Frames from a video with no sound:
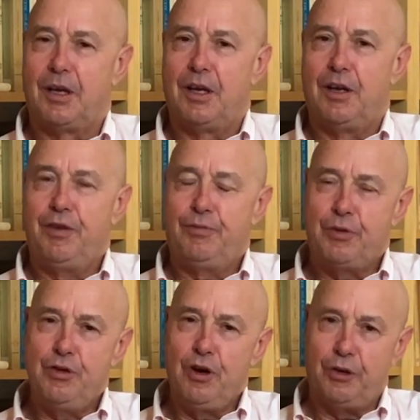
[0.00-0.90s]
If we
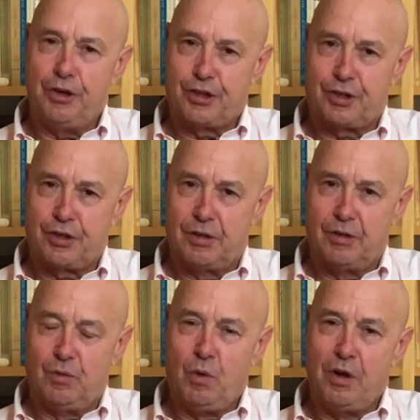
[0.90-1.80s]
nourish
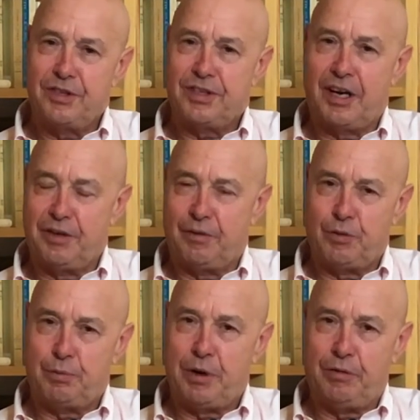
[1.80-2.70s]
one side of the
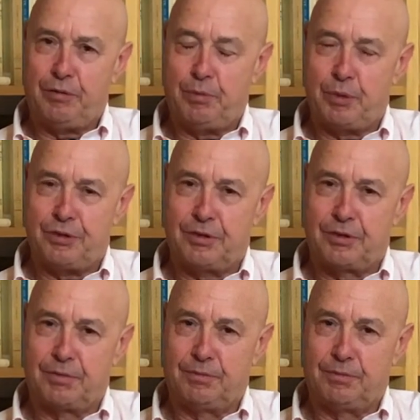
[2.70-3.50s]
pair of opposite,